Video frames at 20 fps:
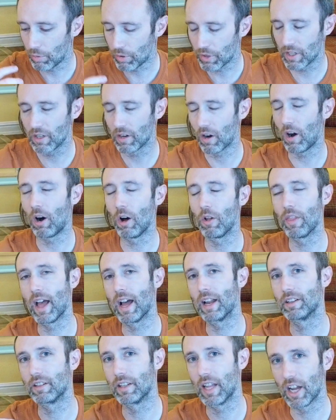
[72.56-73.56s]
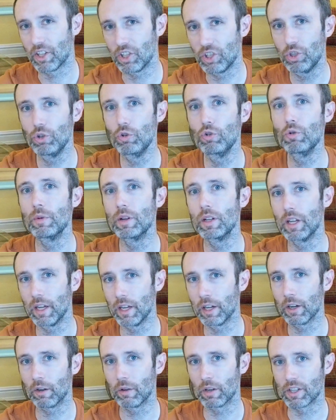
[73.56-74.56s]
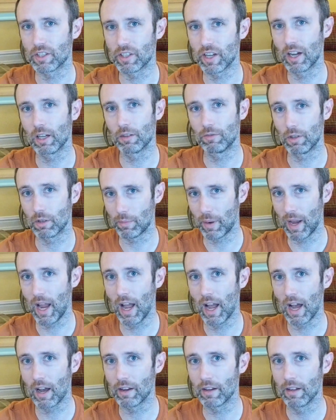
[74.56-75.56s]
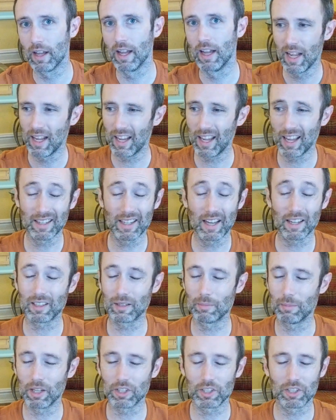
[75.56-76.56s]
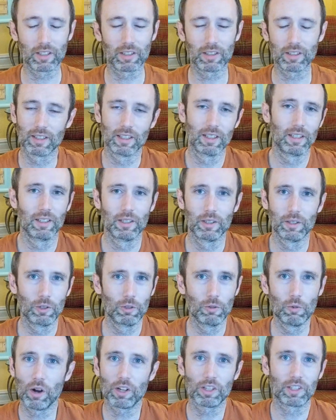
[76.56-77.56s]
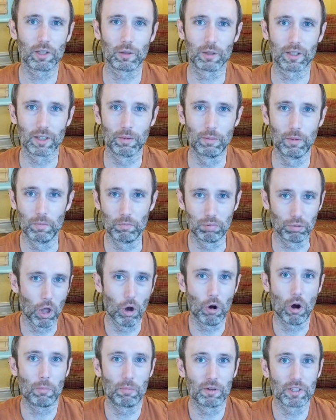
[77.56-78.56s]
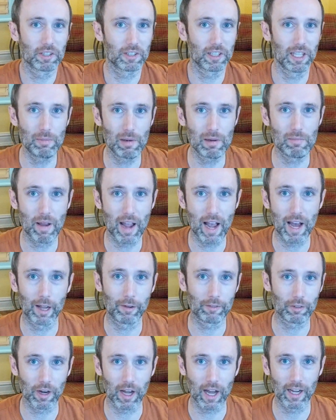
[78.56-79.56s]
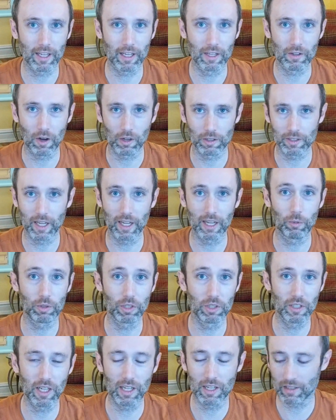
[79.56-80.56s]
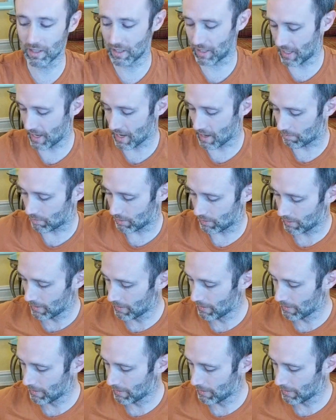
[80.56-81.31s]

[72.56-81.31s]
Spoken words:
putting all that humid air inside of your pad, and not to mention, who wants to blow up a sleeping pad after hiking all day when you get into camp?